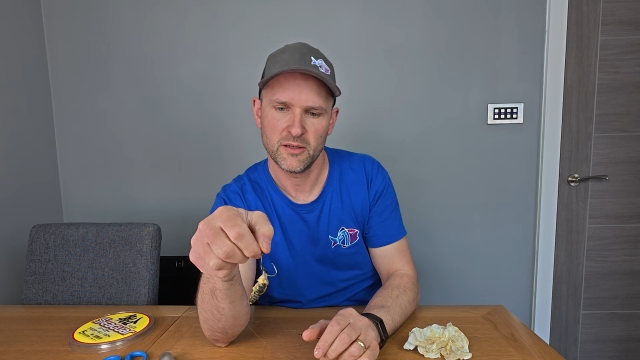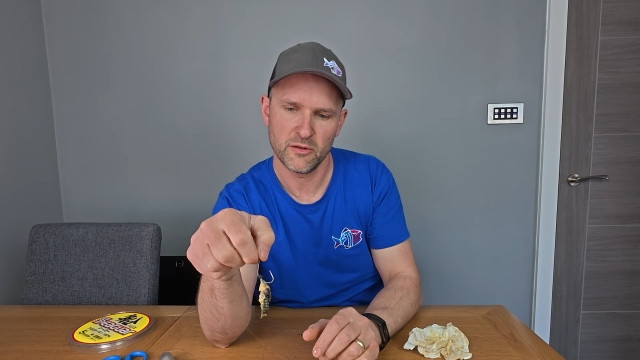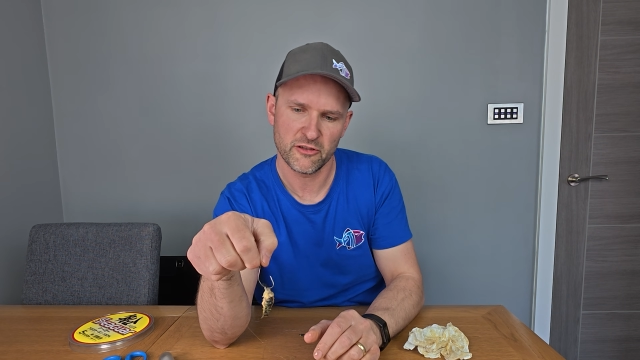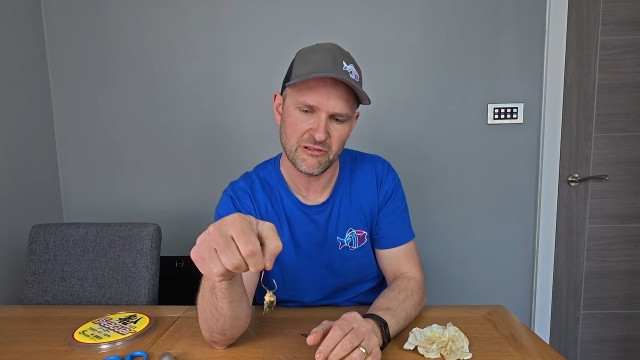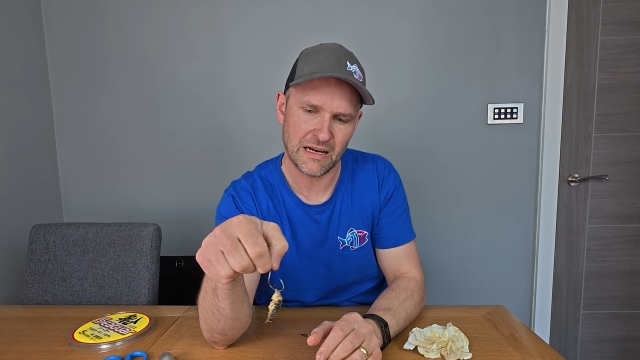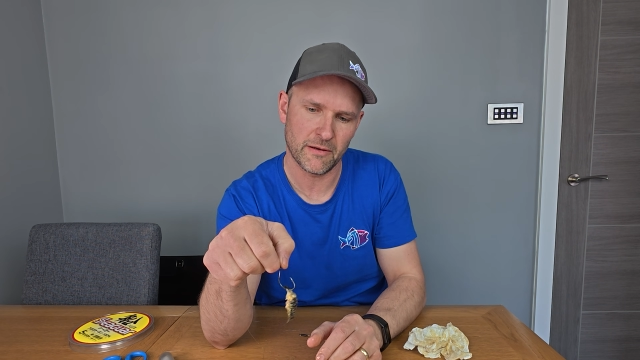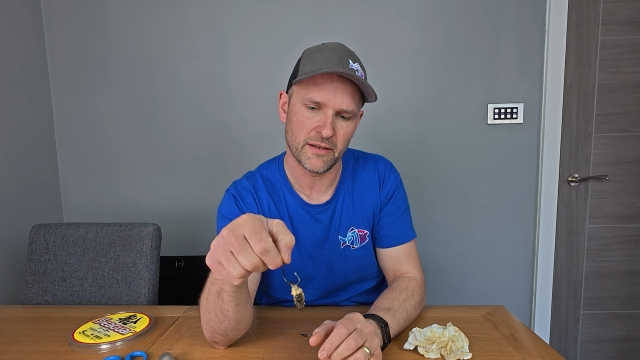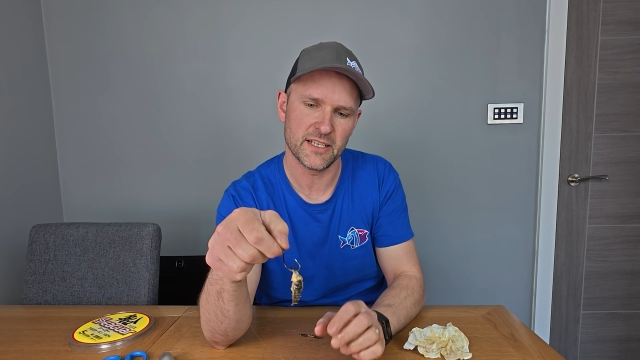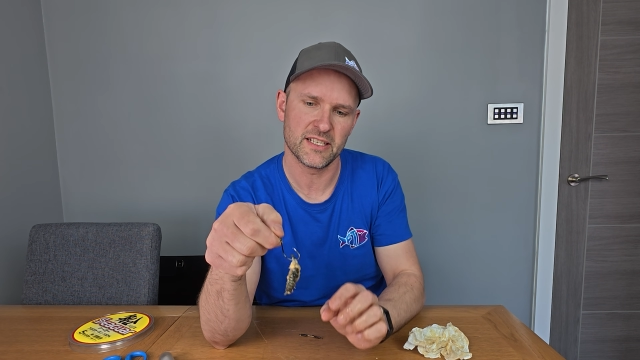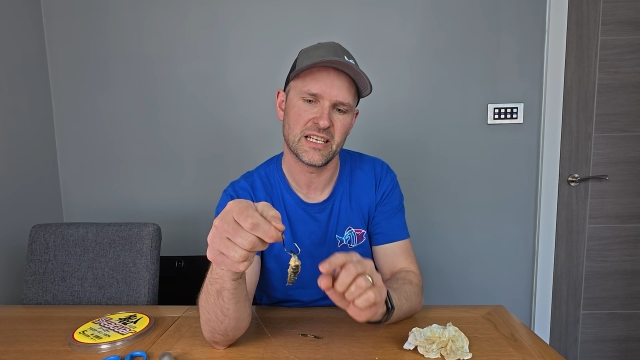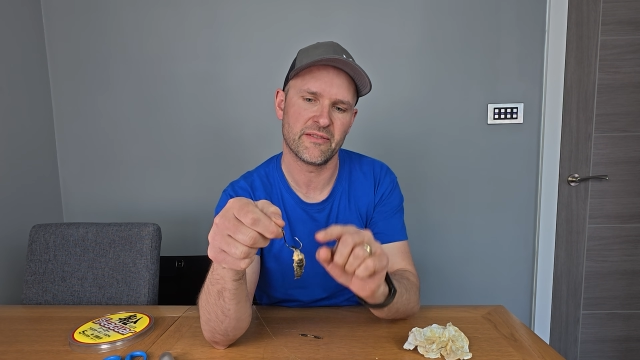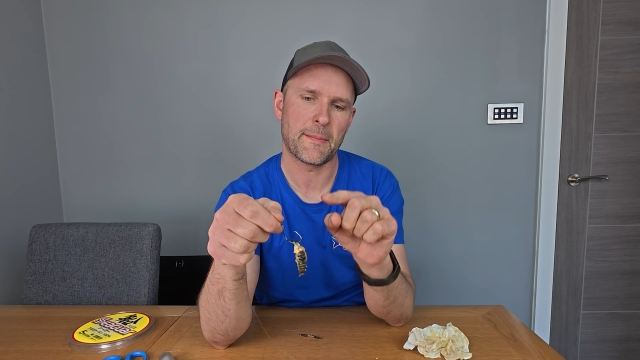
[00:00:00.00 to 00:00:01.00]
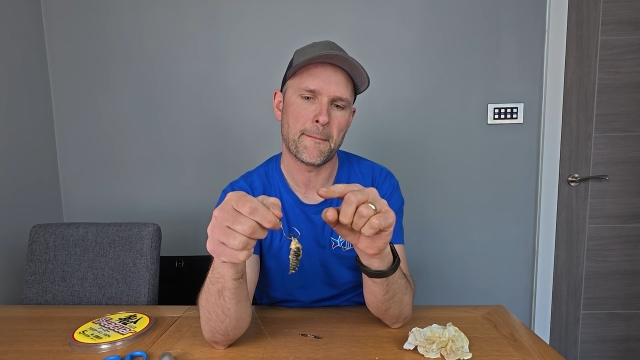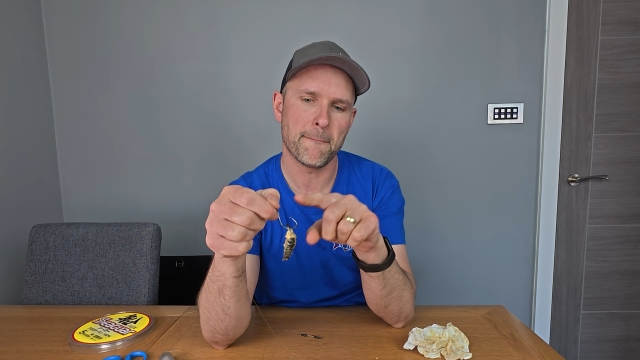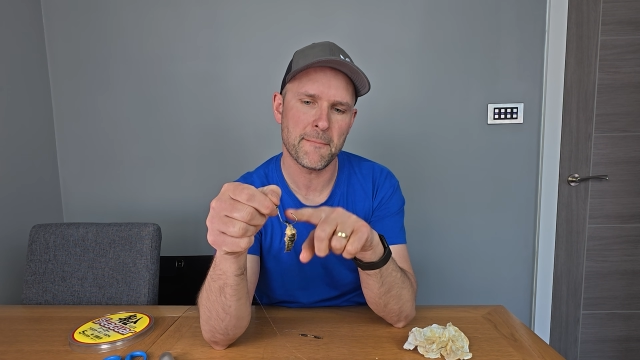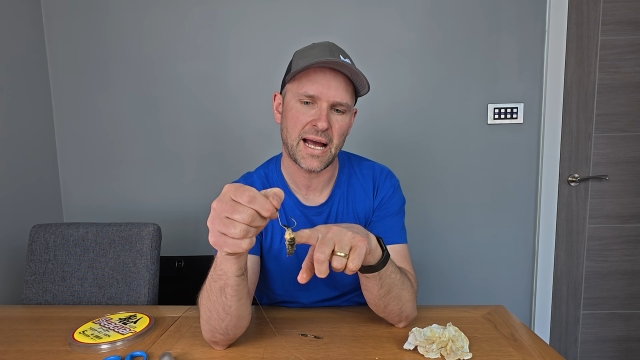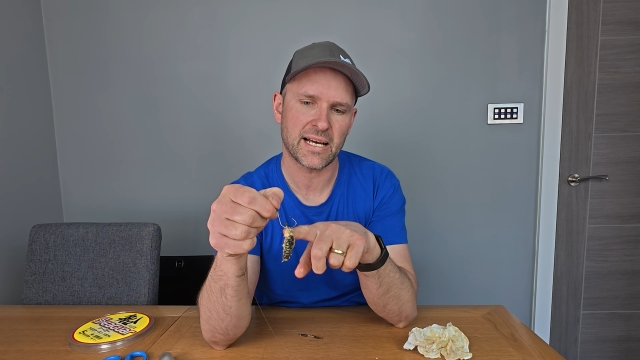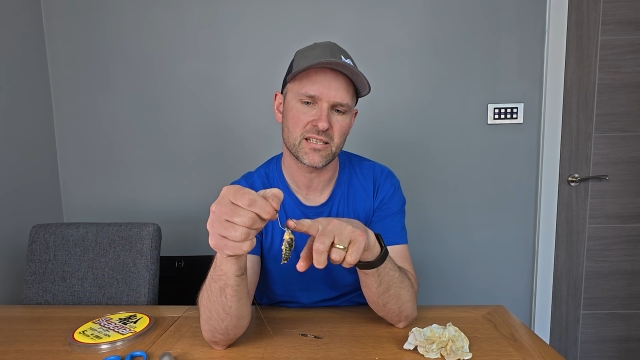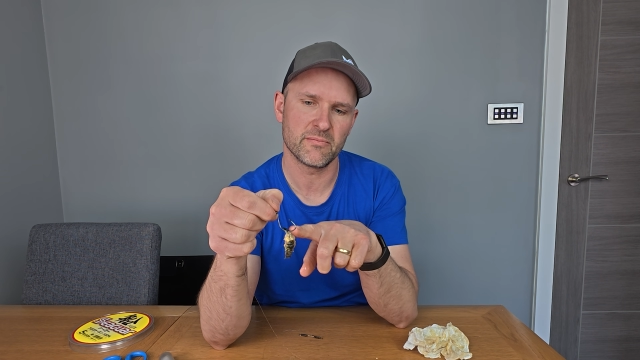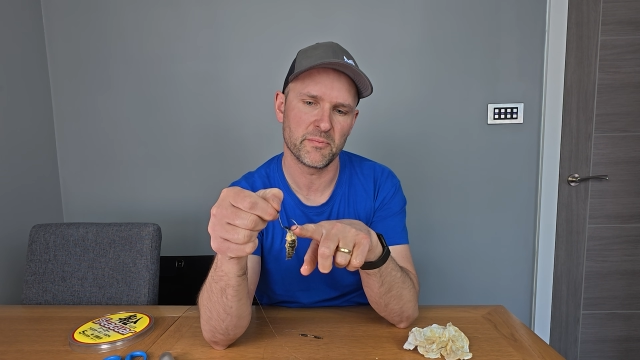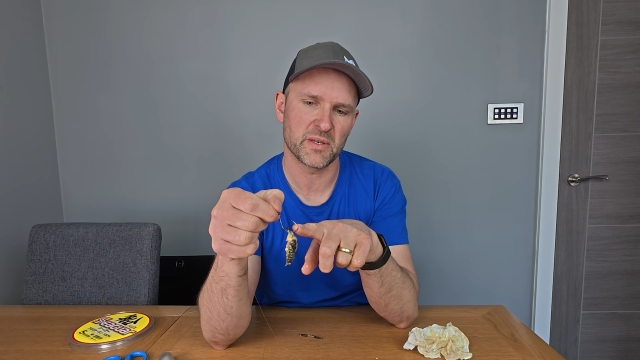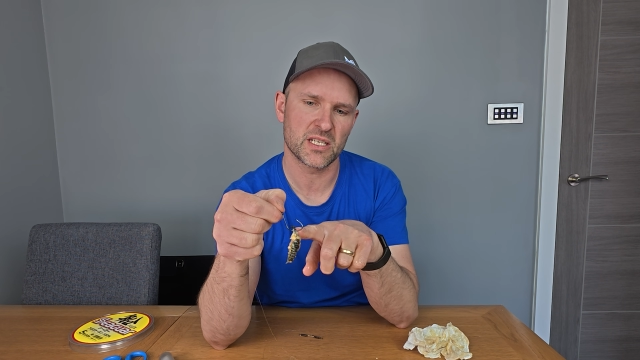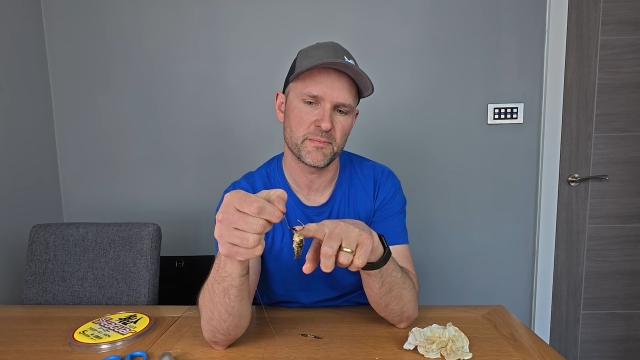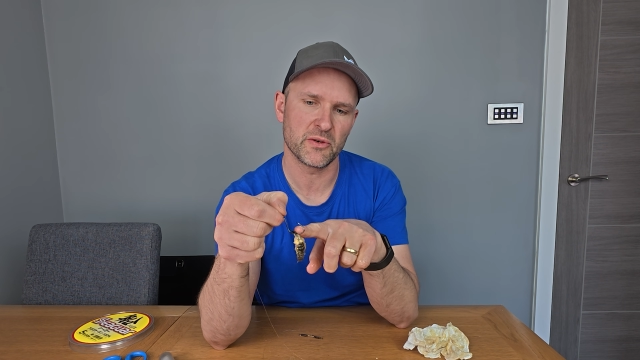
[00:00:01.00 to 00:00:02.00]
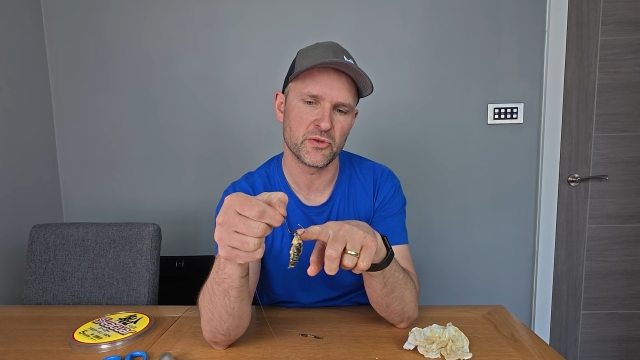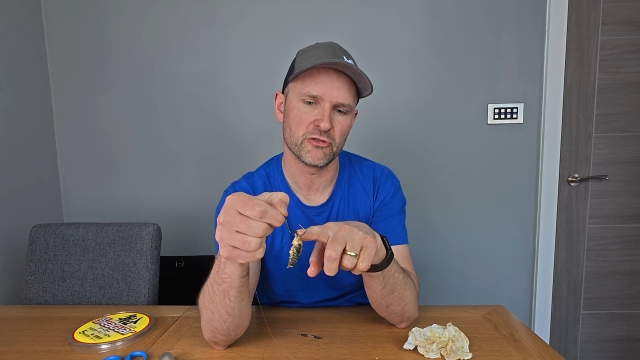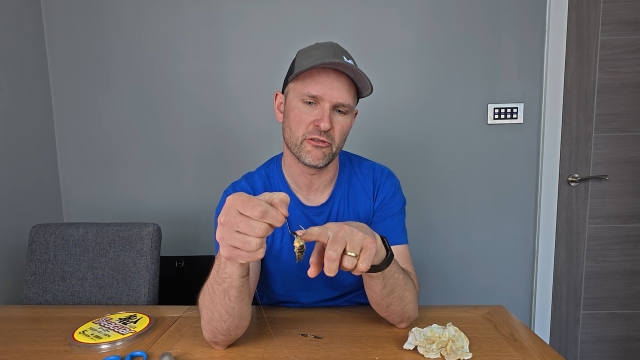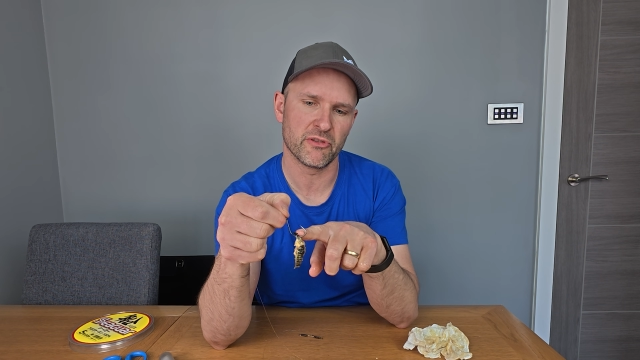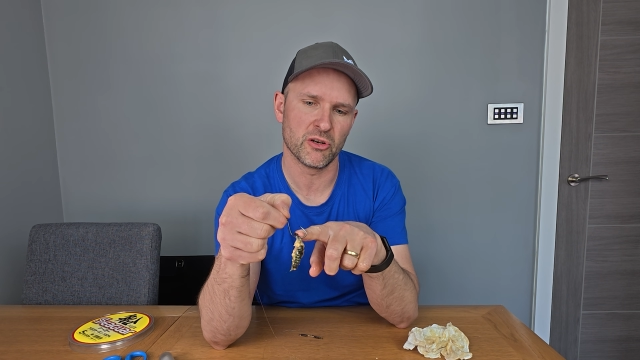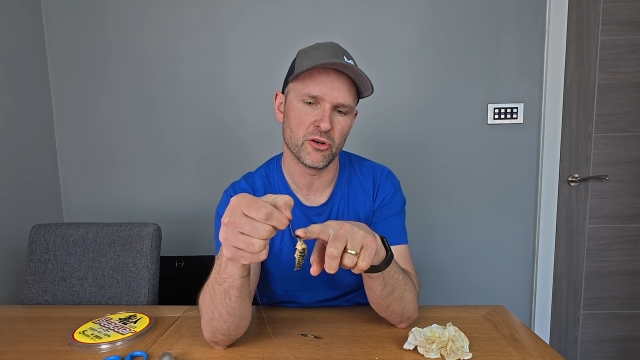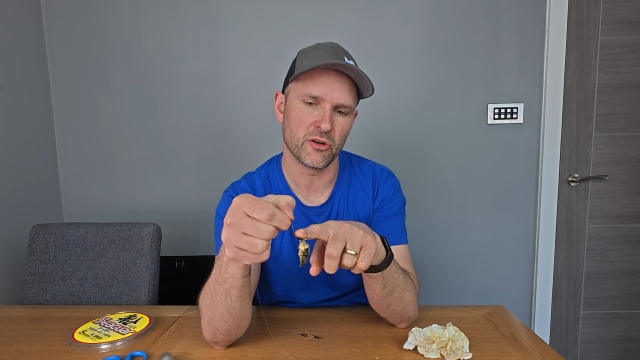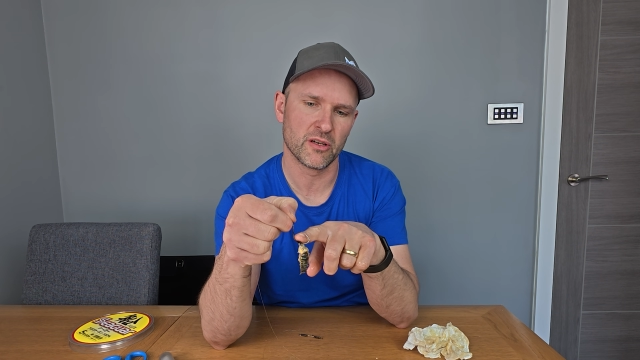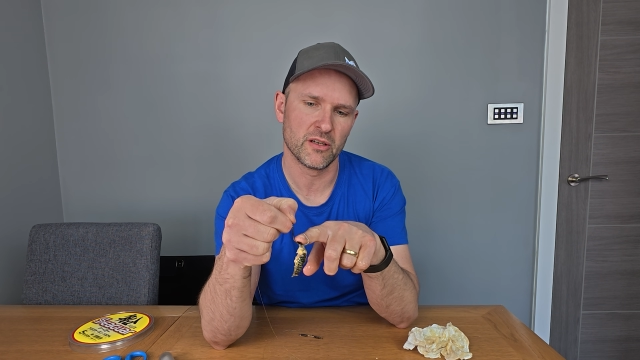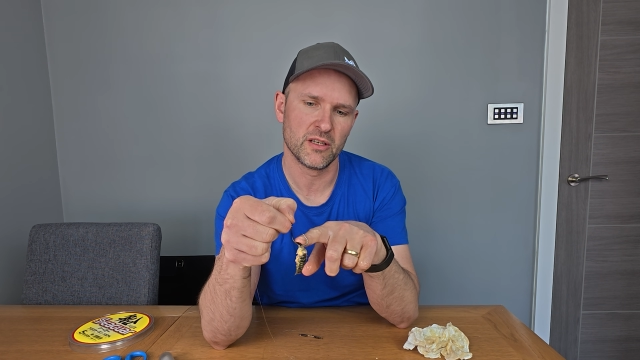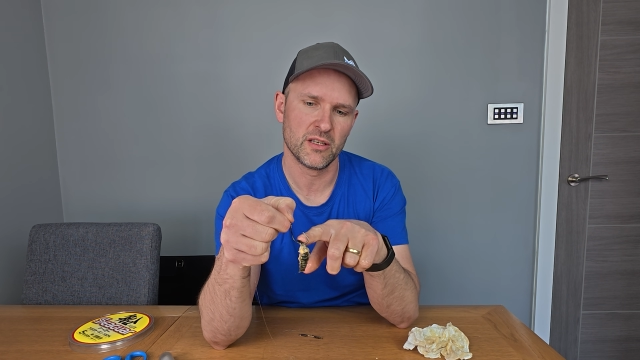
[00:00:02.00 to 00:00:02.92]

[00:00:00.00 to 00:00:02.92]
with crab like this is having maximum exposure of the hook.